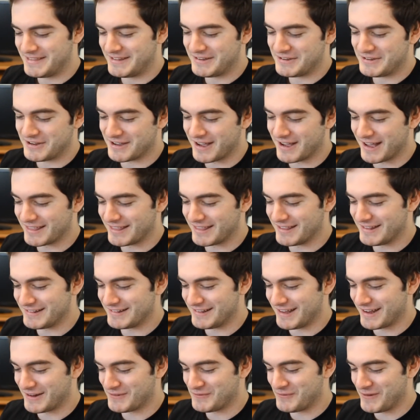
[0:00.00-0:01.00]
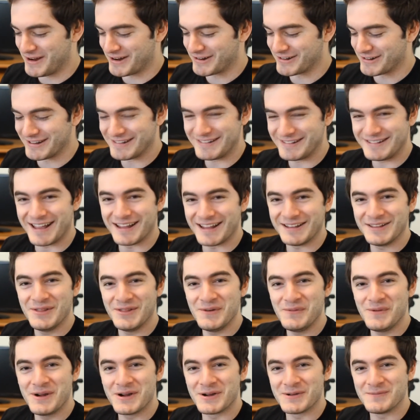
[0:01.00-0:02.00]
Oh, God, this is getting weird. It's getting to
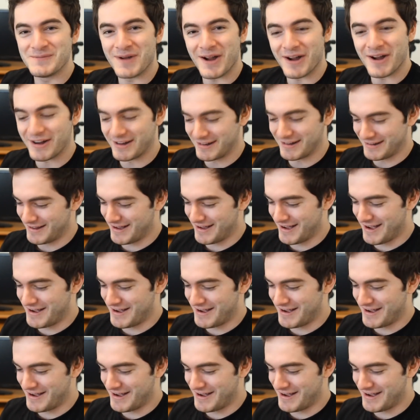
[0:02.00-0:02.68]
the weird part.